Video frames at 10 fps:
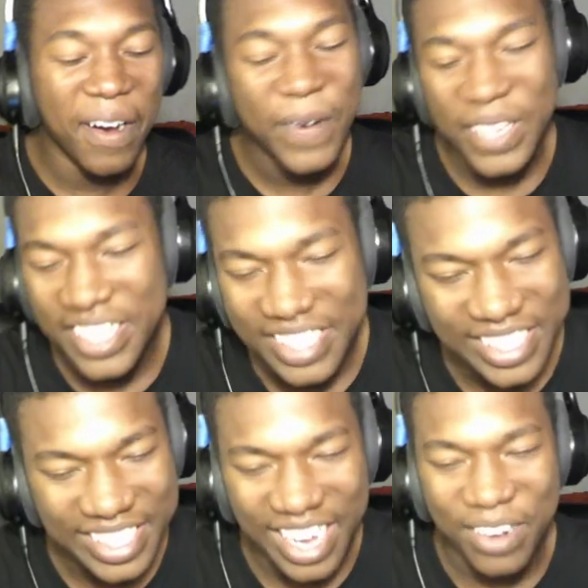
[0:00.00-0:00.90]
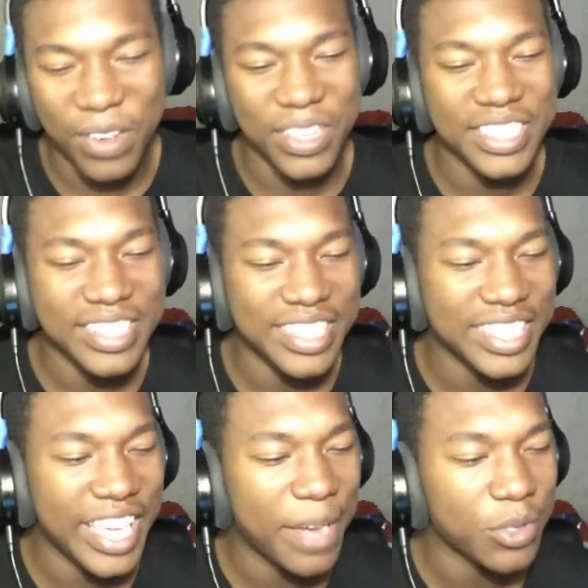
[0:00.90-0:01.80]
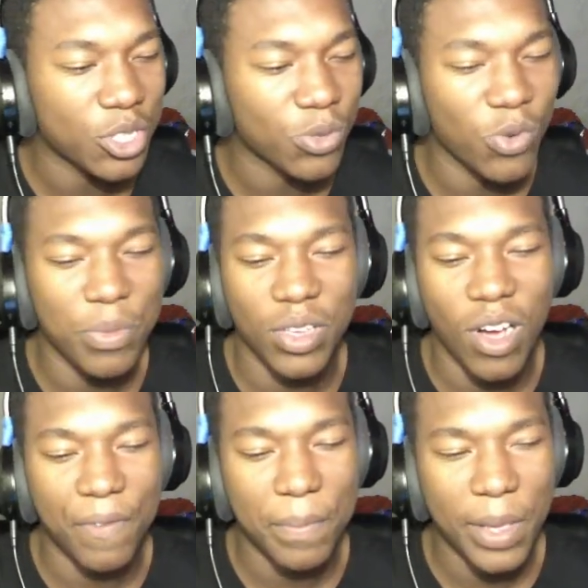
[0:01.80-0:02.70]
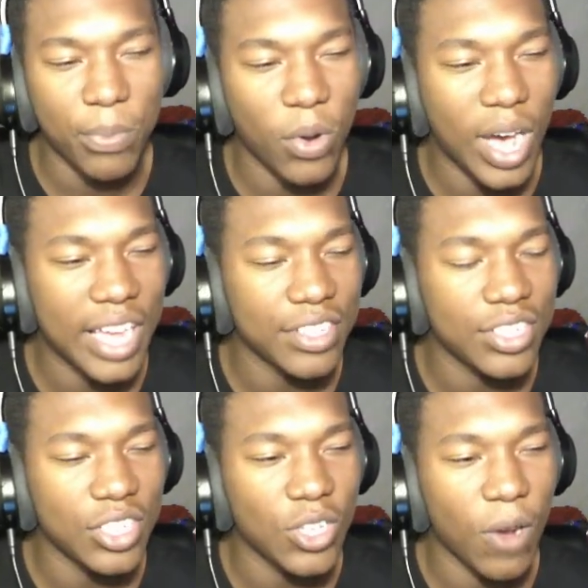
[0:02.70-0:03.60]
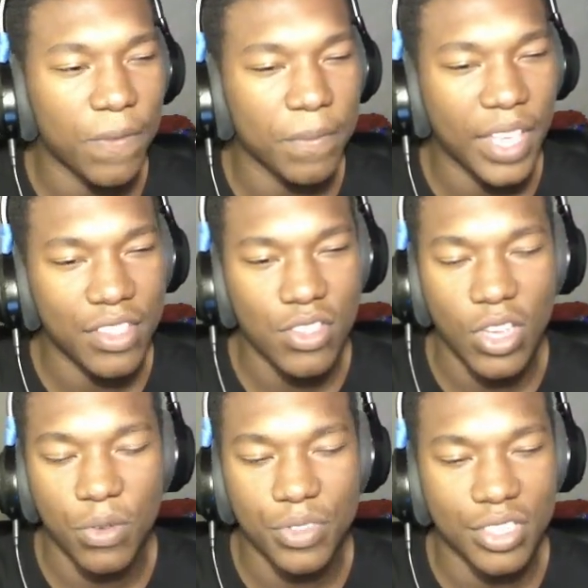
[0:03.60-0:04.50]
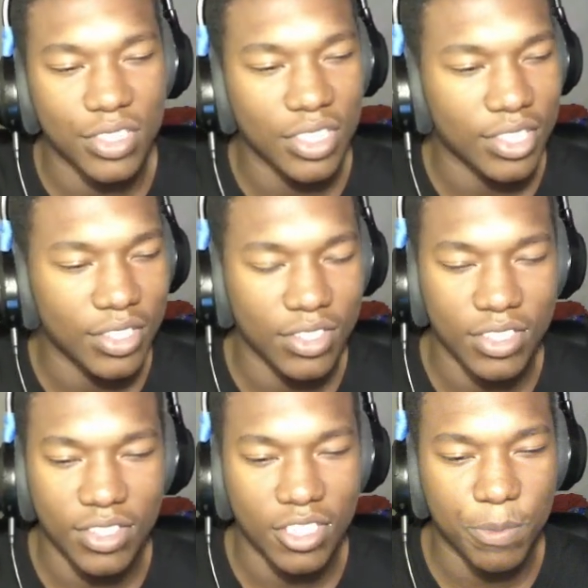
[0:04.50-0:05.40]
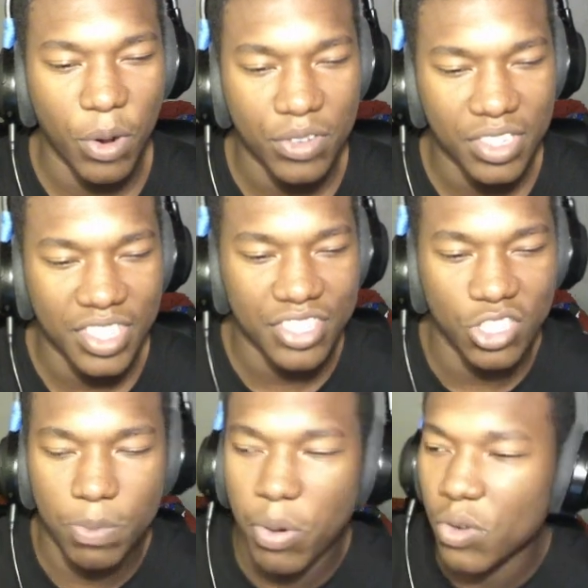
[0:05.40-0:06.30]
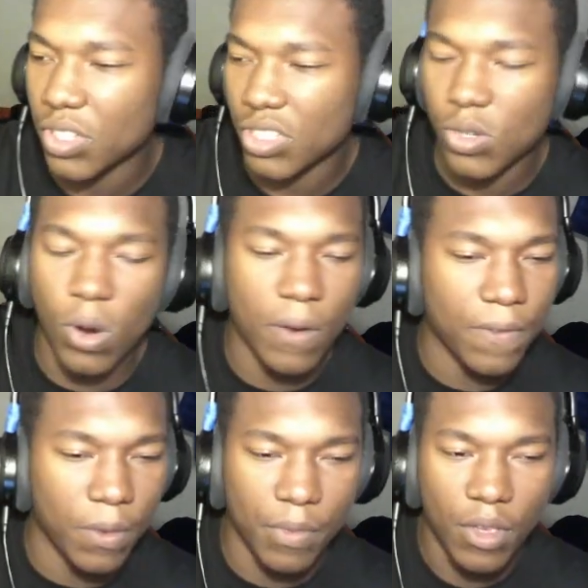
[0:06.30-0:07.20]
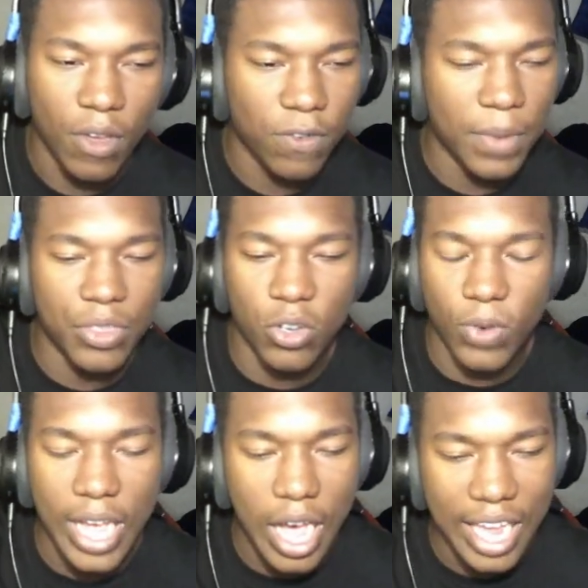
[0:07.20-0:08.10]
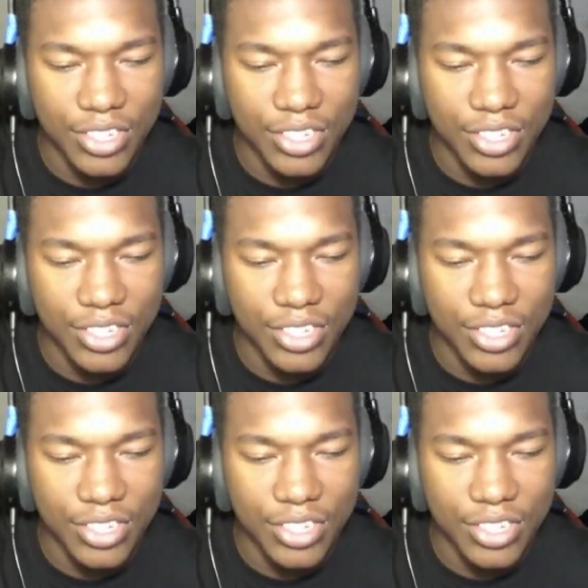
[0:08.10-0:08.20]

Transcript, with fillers: Oh, it's just, I don't know. It's just the game just threw me off. I'm like, bro, how did she go from like, you know, this this this person that just pulled a sword from from out the ground?